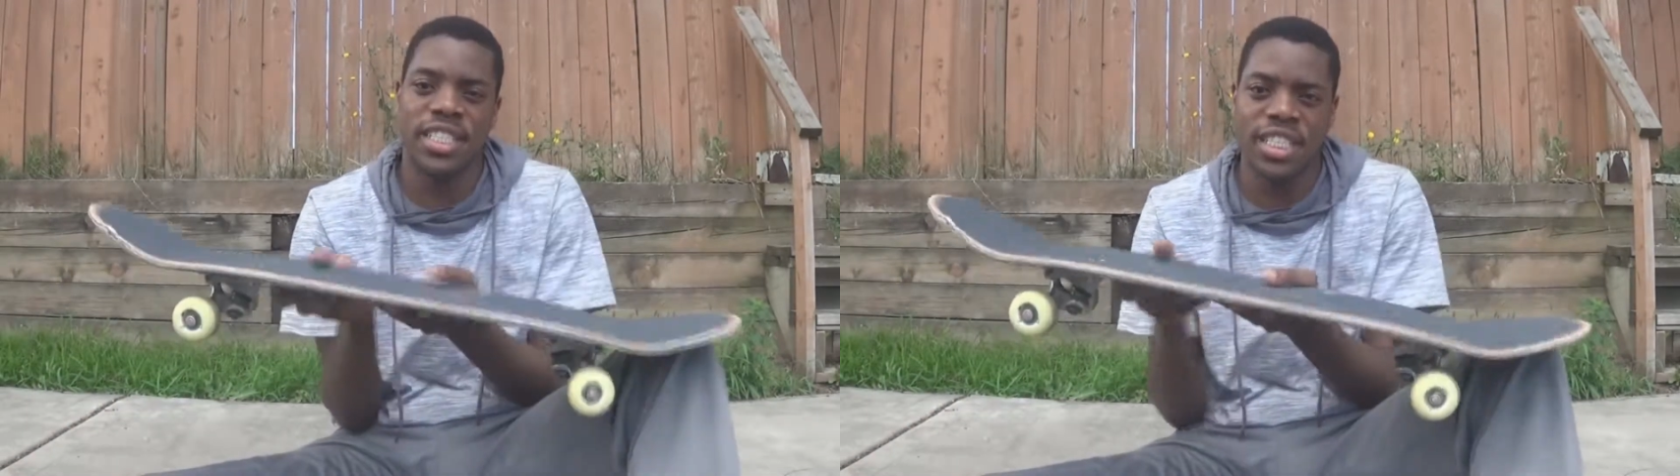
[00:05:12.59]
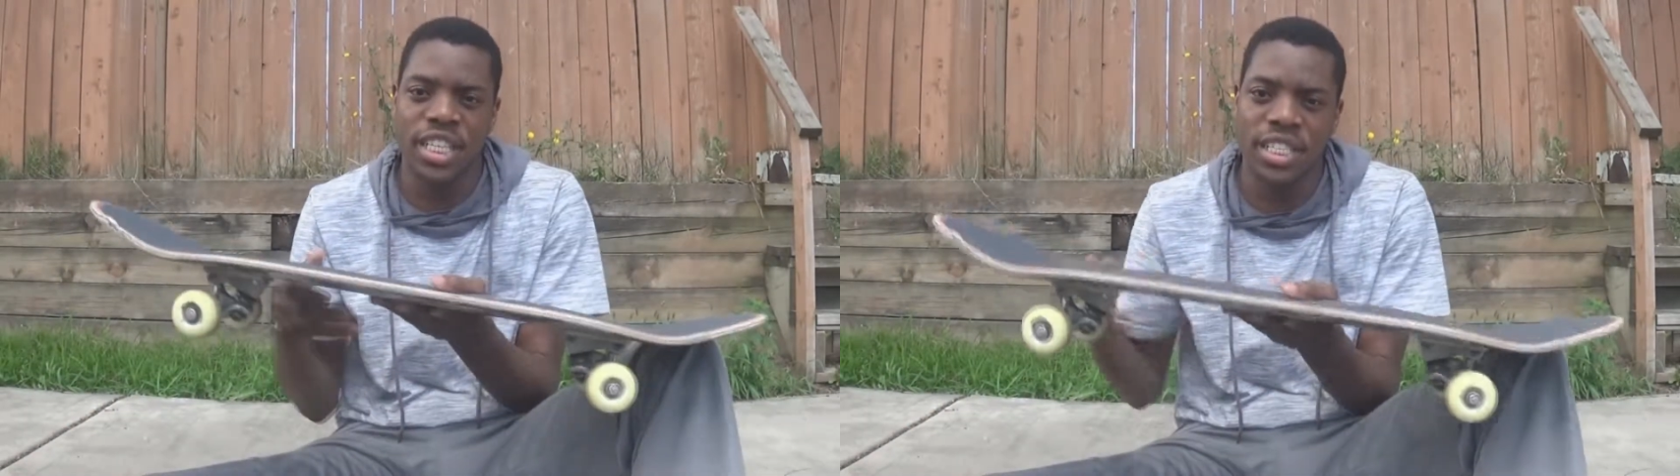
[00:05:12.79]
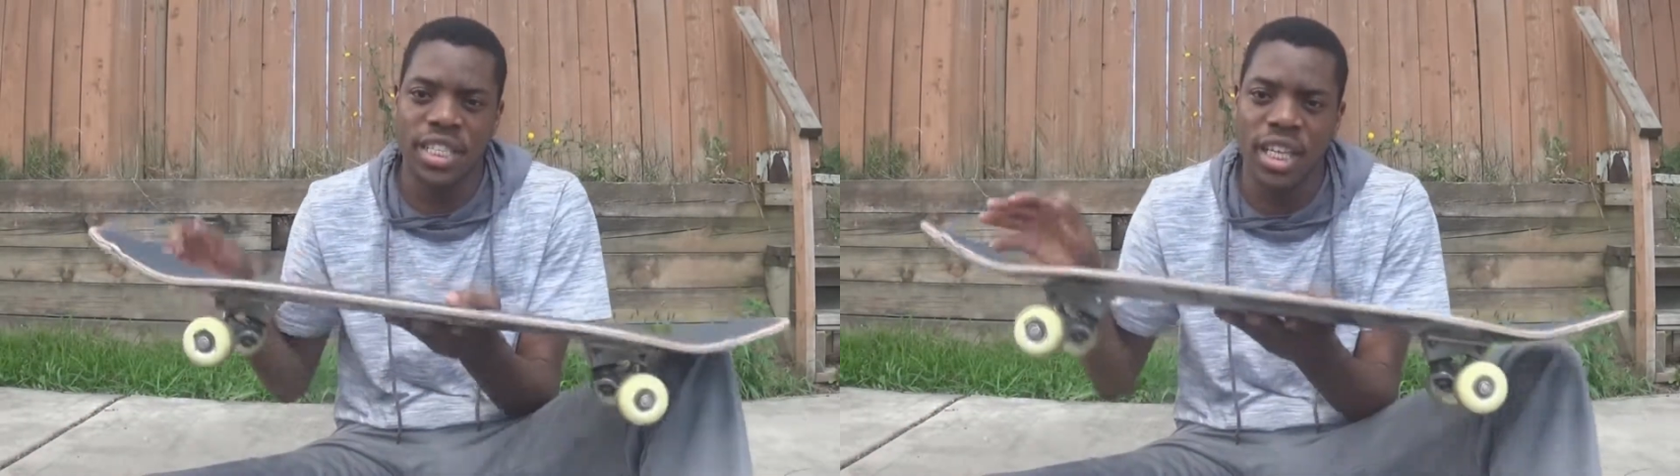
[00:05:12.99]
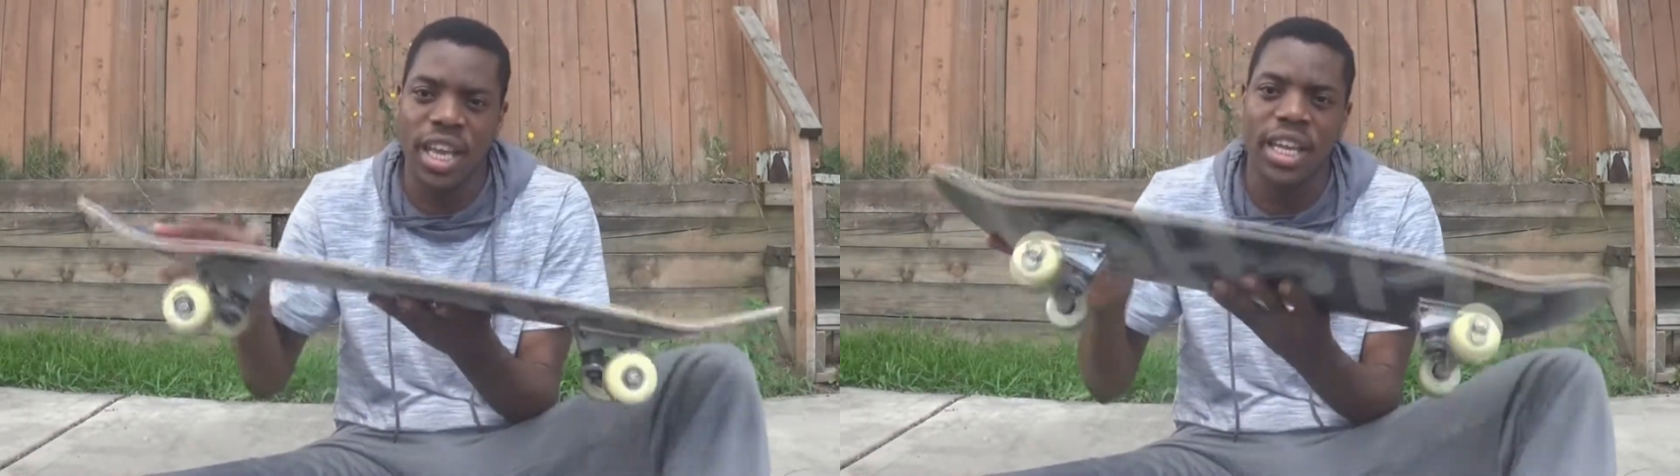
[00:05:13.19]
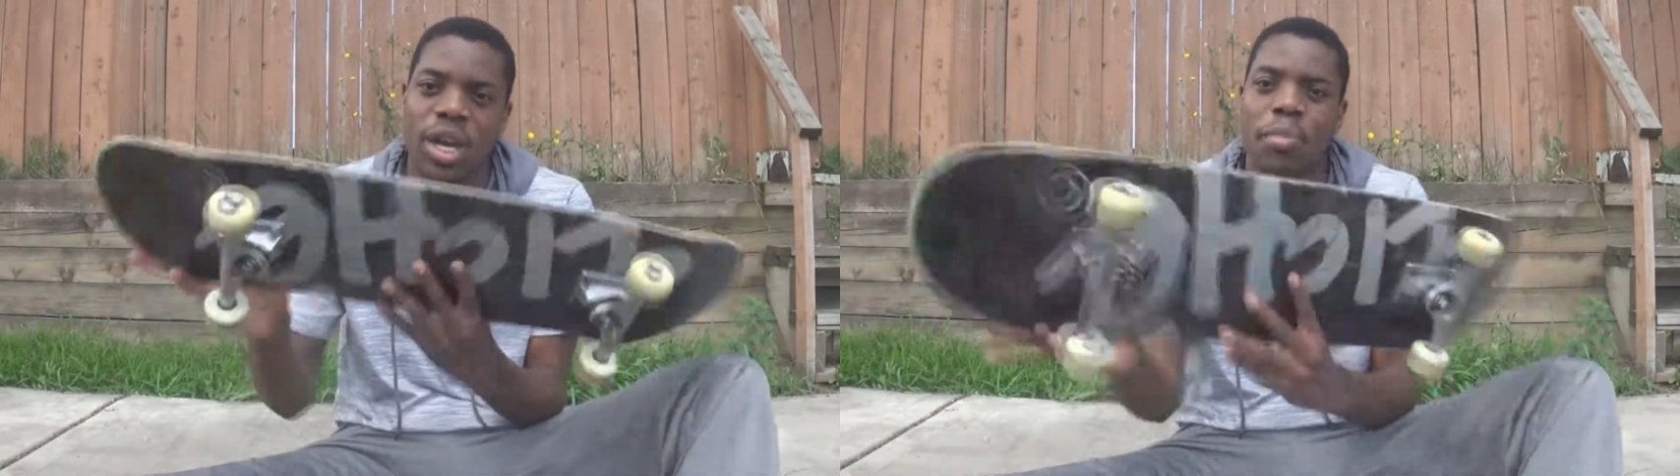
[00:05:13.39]
it's just to
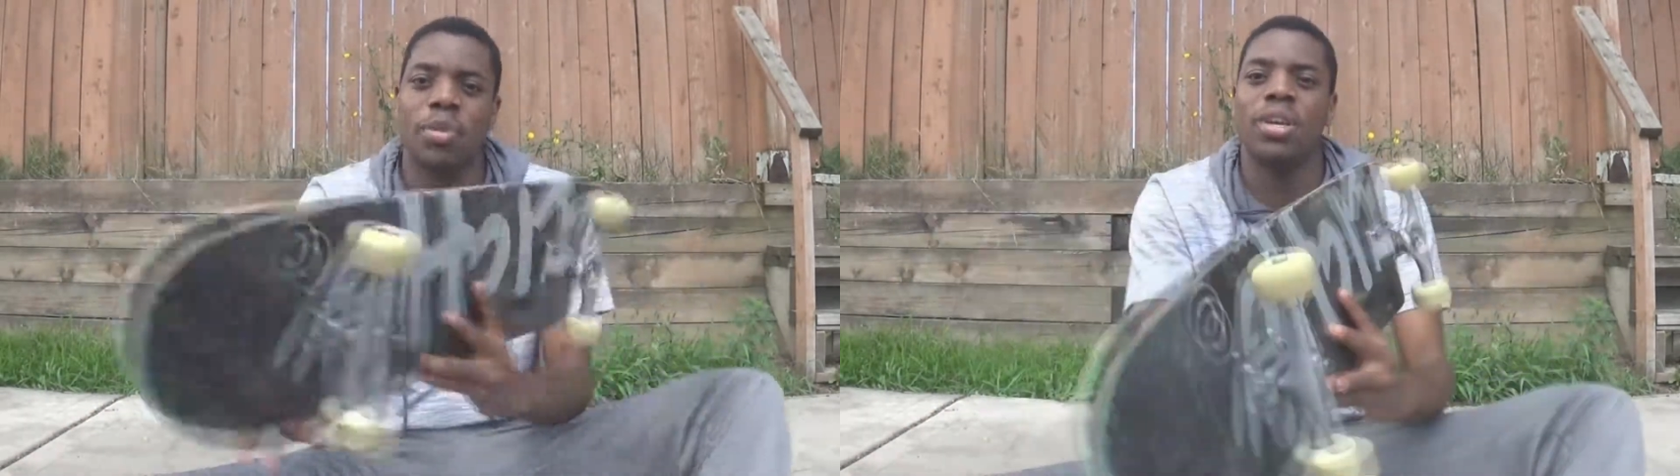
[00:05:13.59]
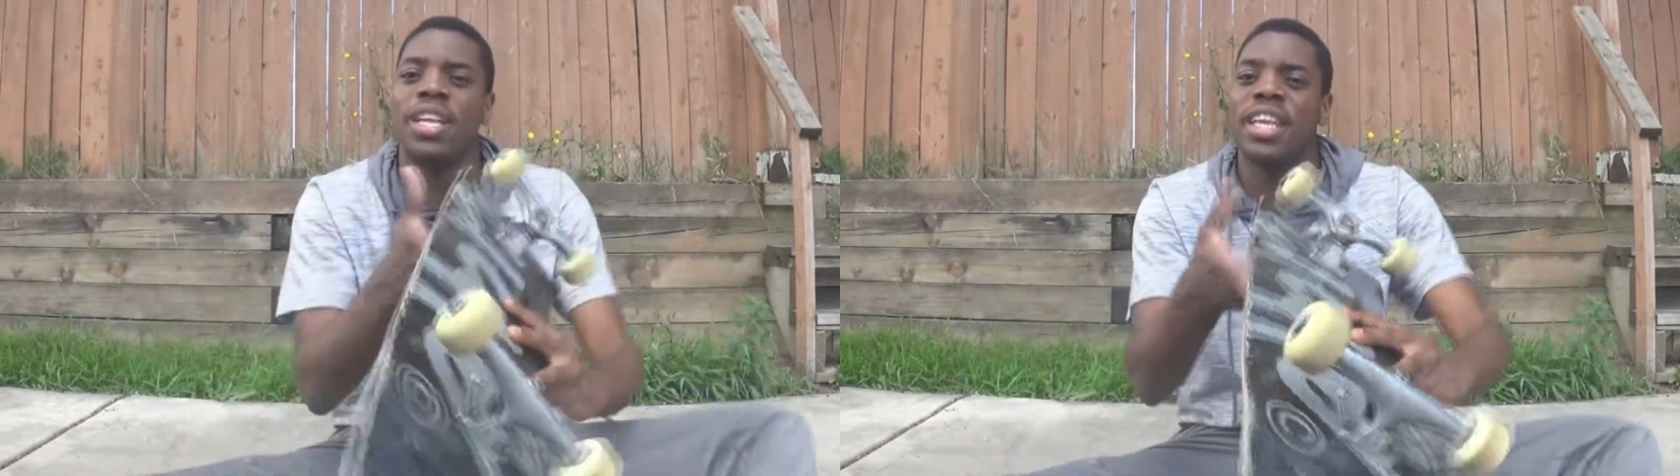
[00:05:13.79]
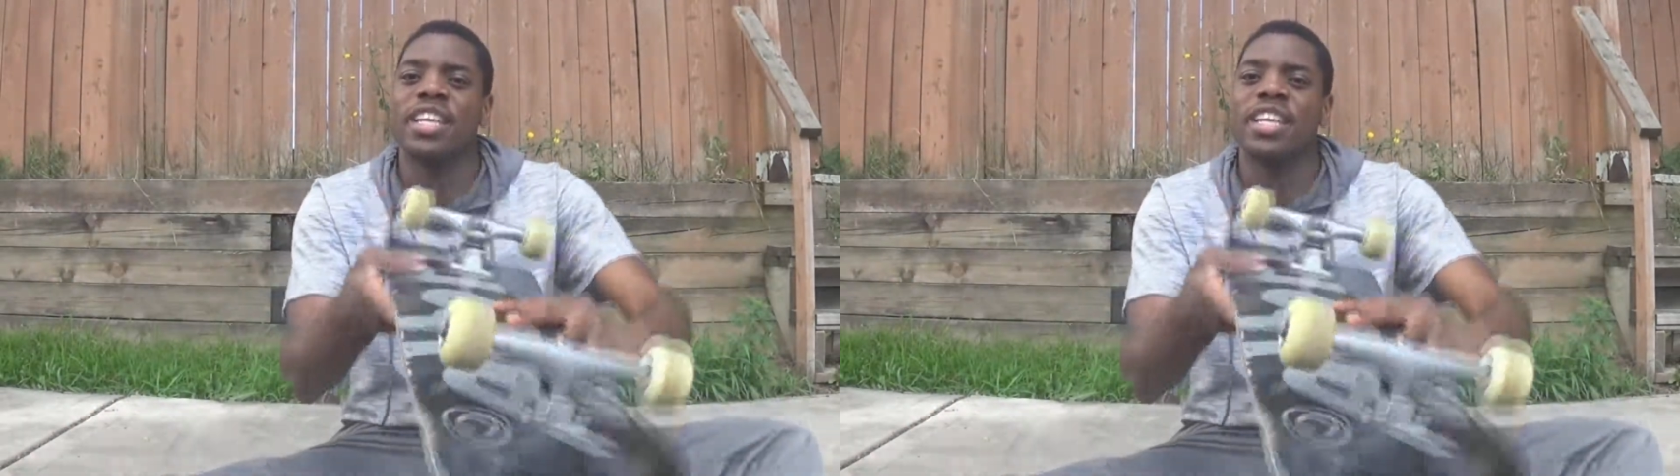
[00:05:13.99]
like help you get